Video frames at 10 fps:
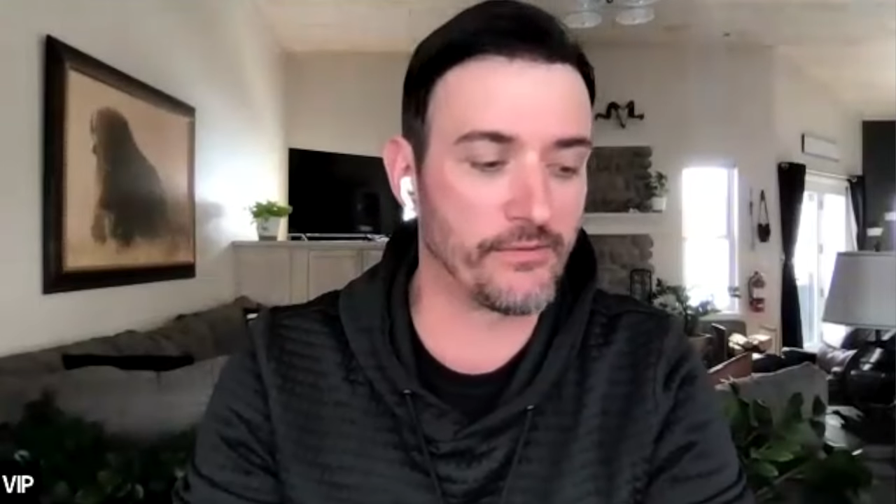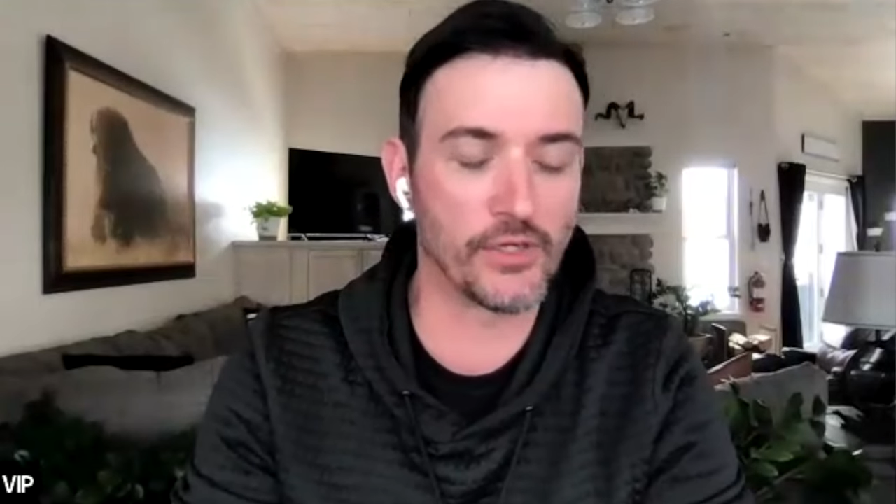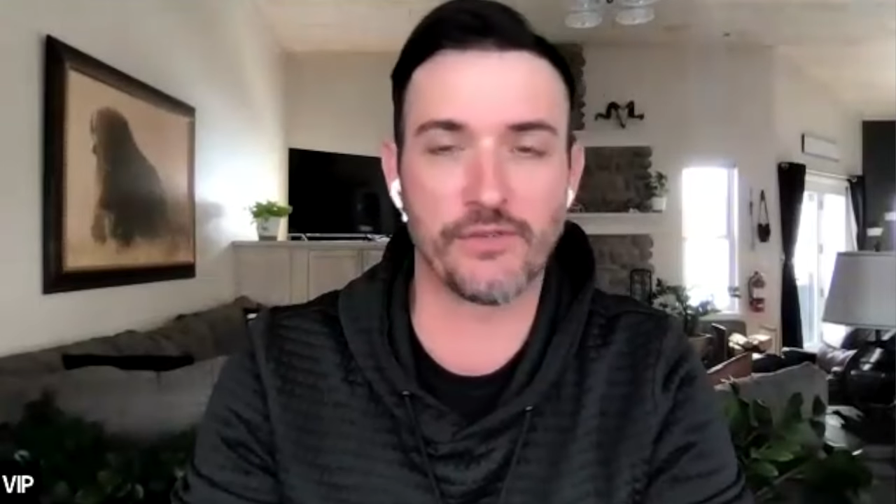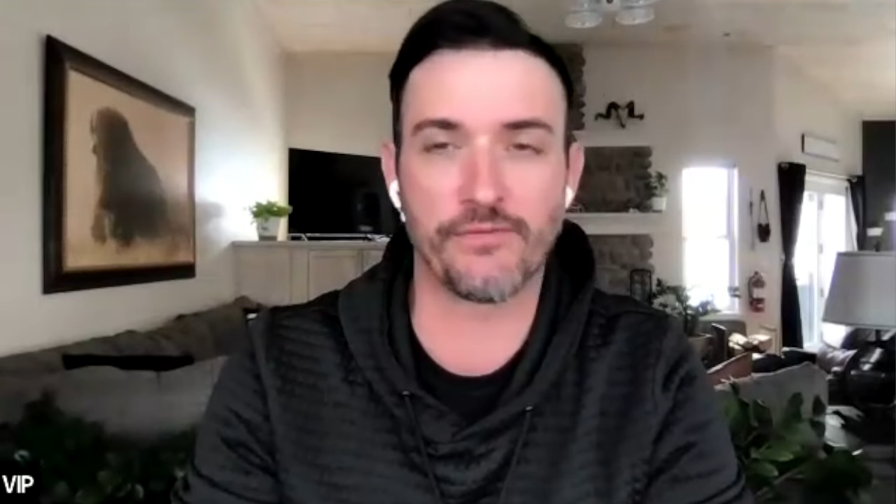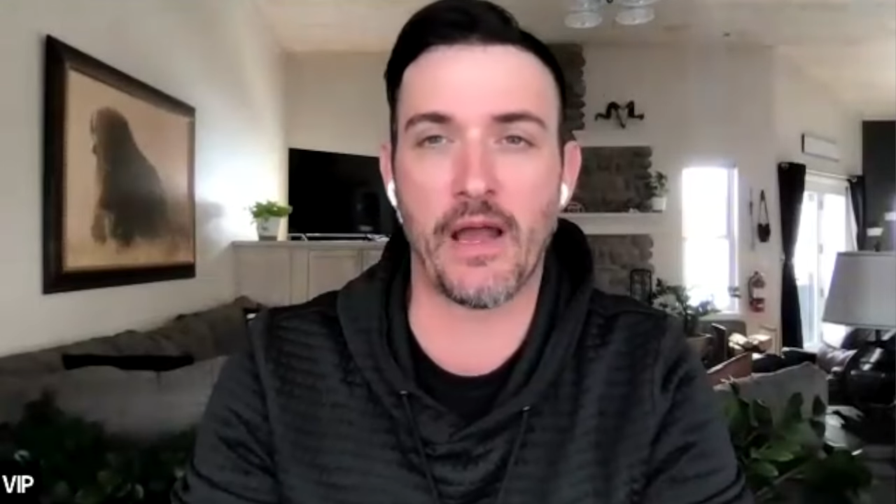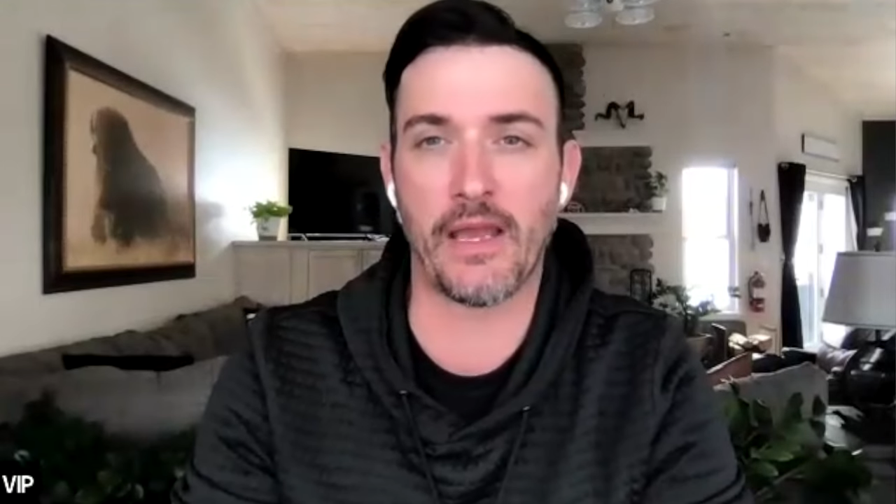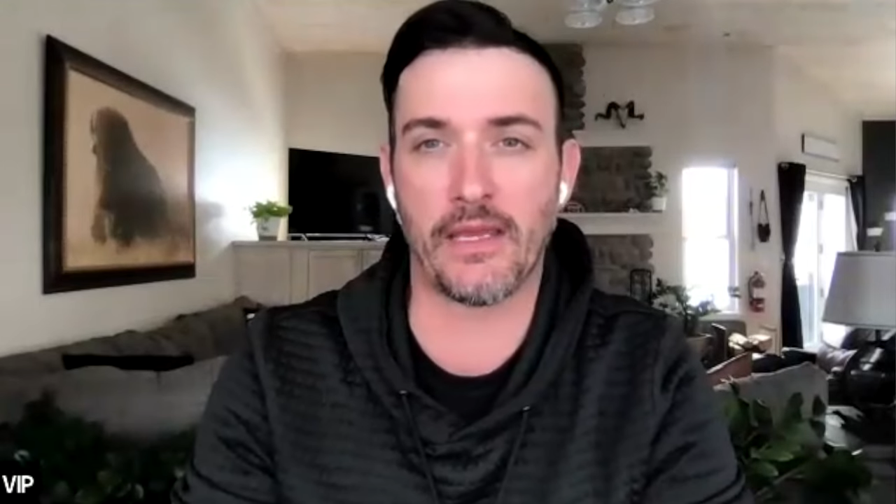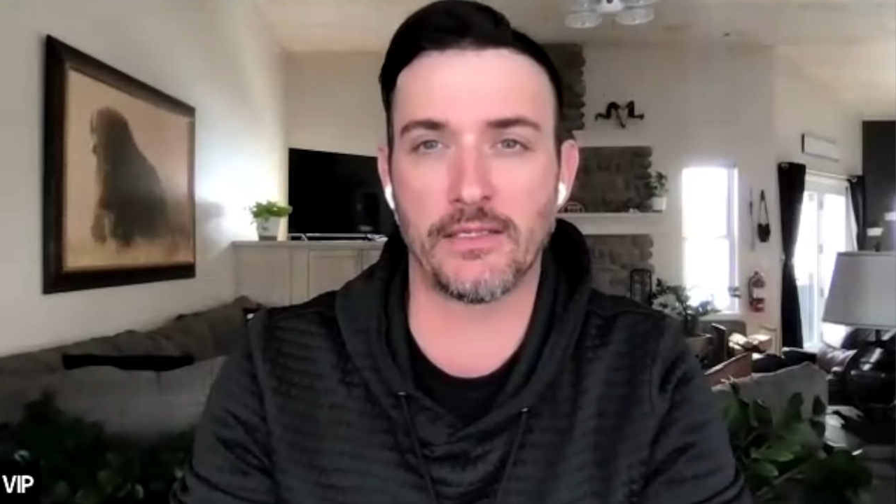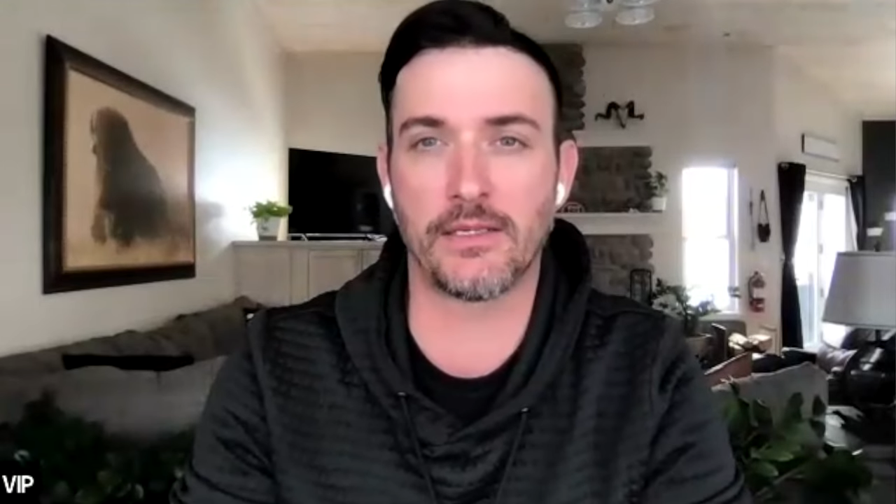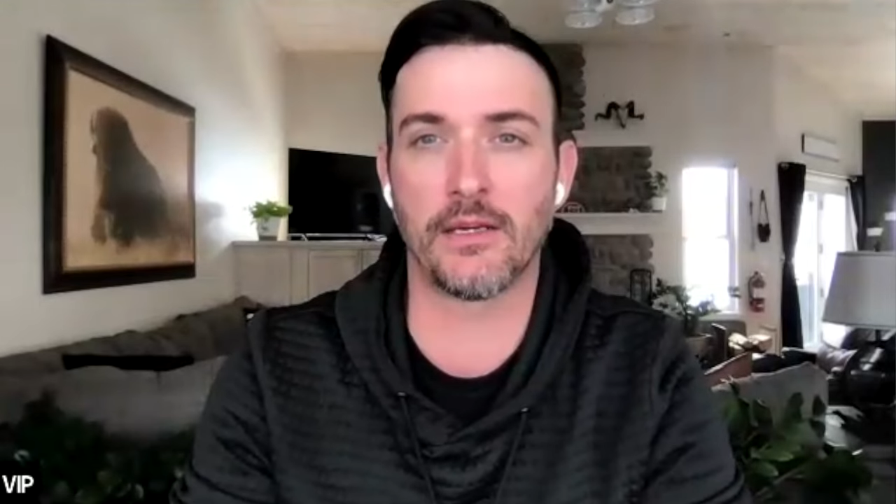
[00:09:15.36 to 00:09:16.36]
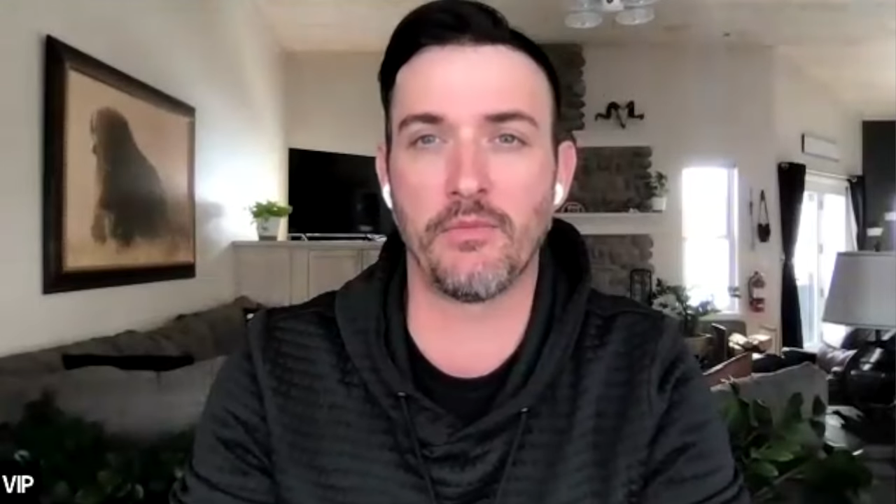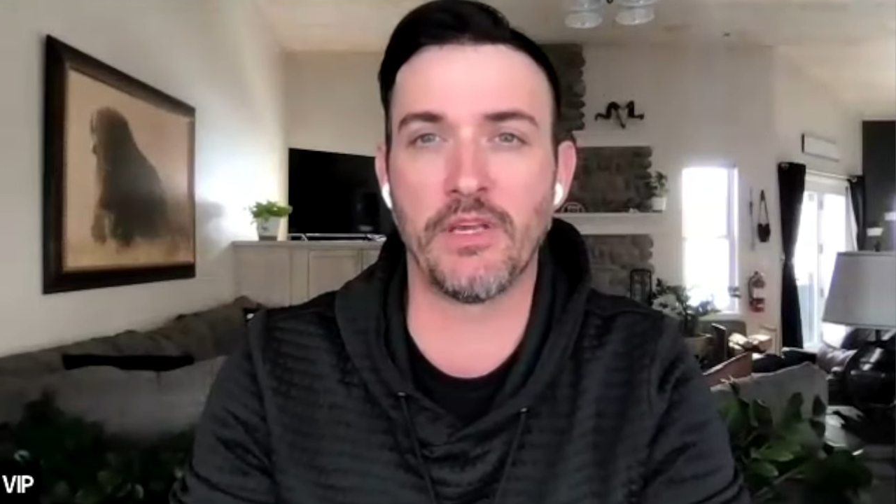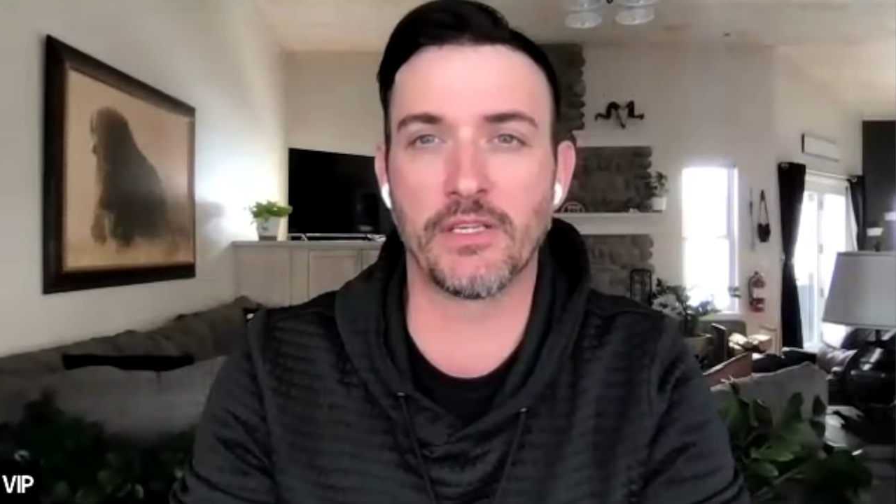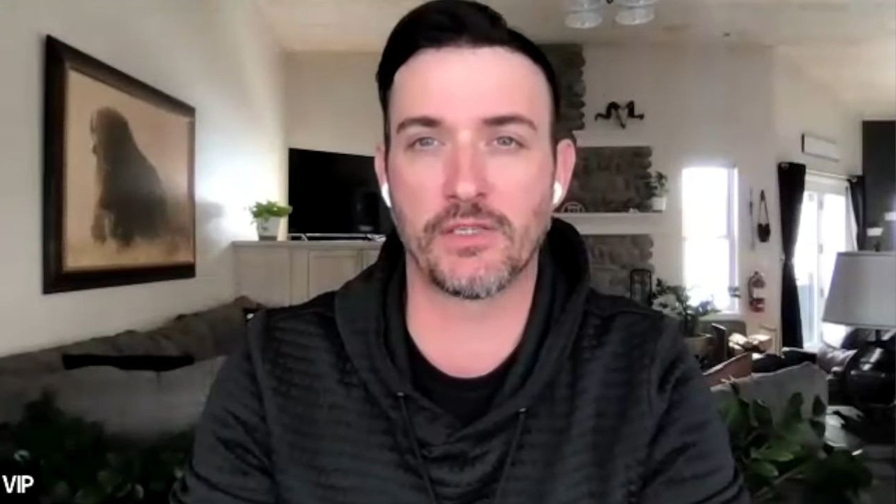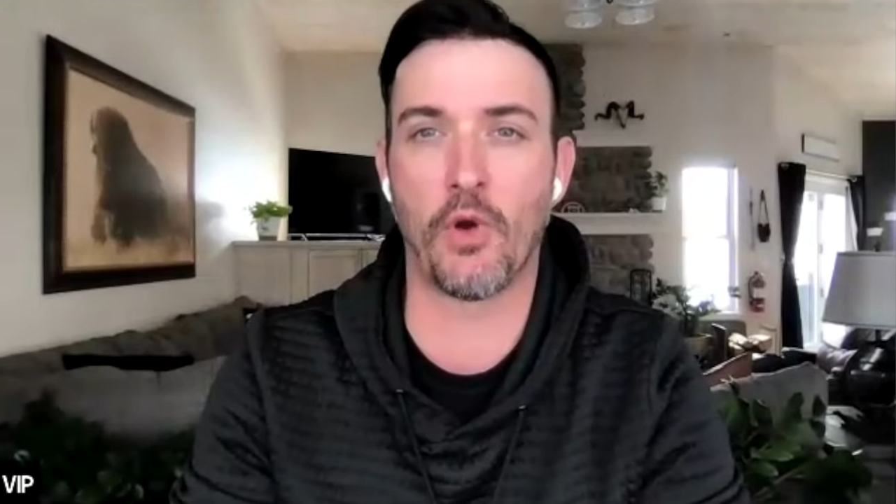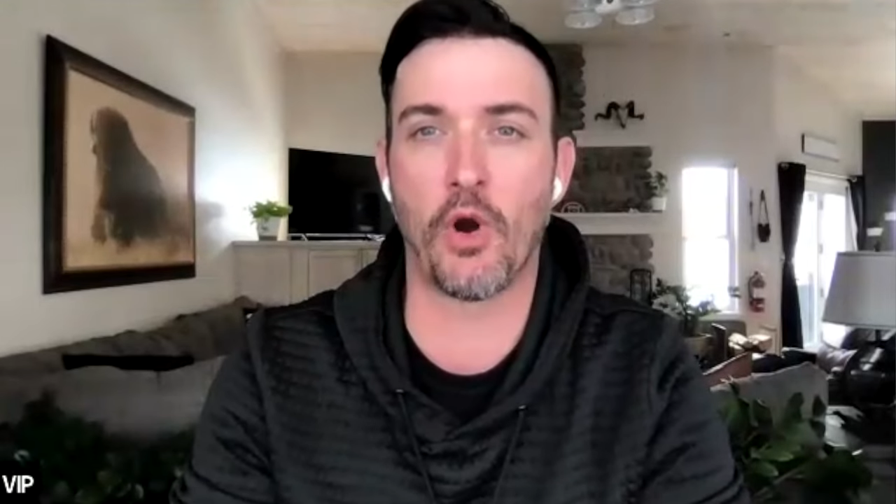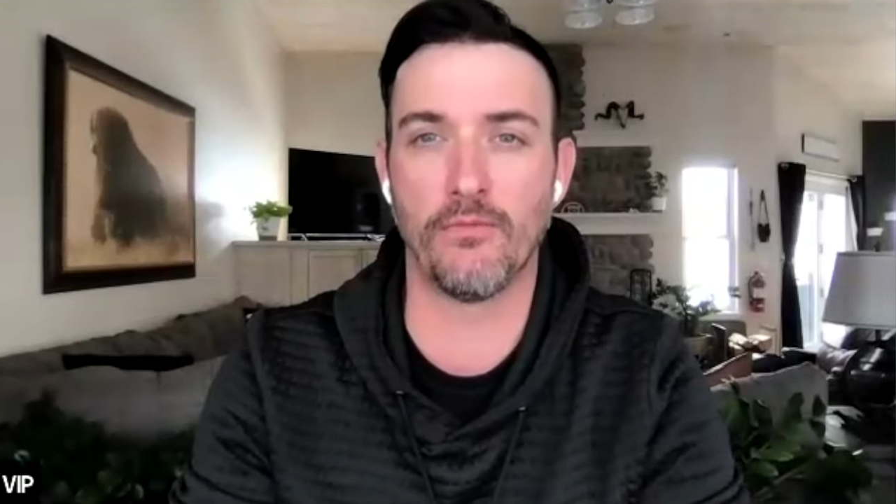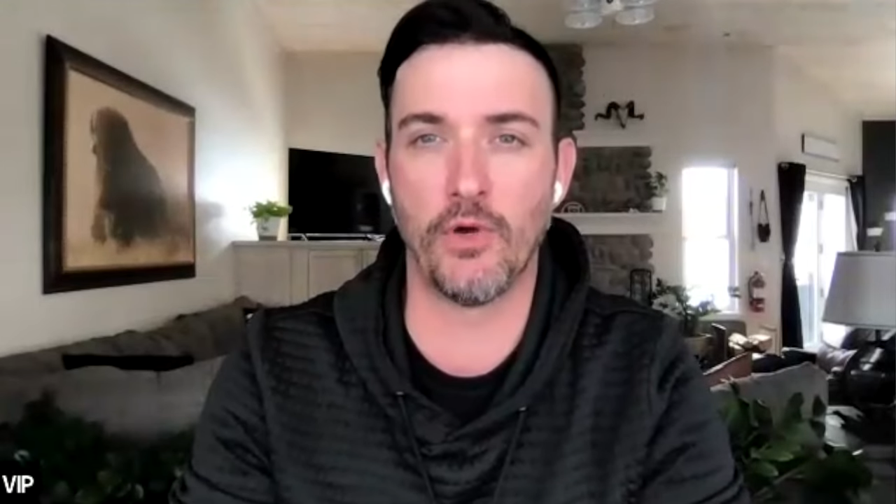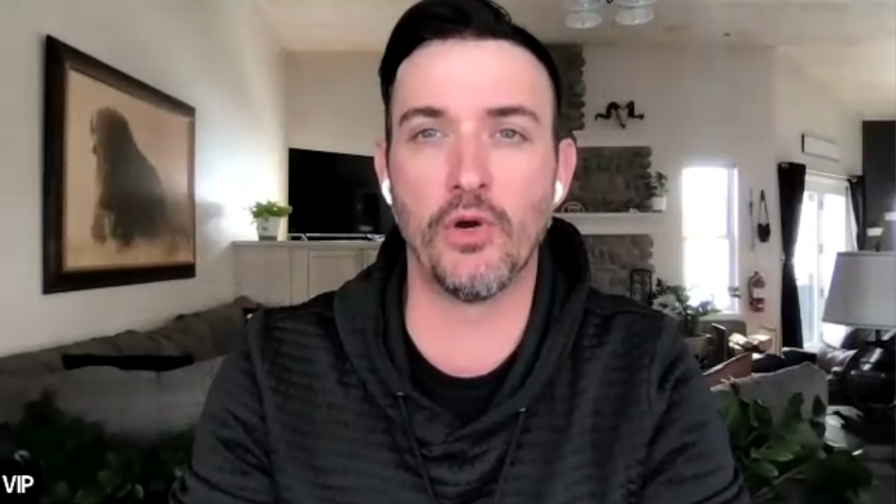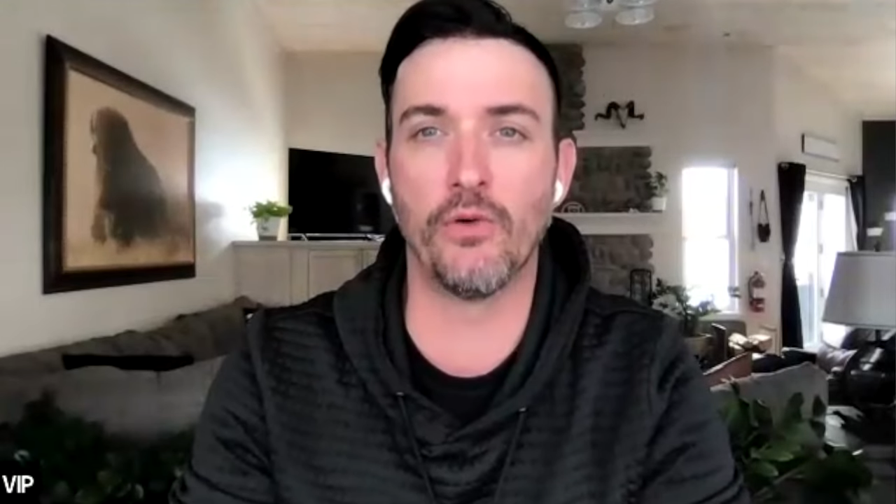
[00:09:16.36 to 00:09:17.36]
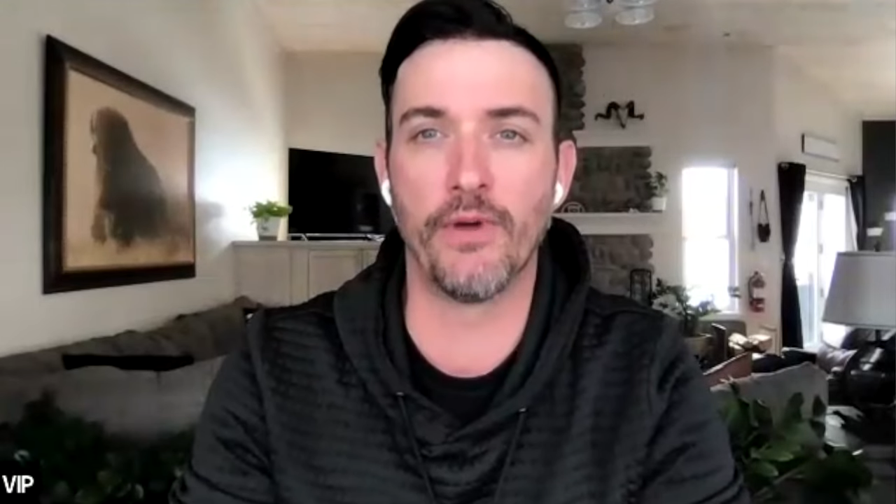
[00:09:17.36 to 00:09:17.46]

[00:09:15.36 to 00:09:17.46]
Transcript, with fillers: that diversifying is going to be a smart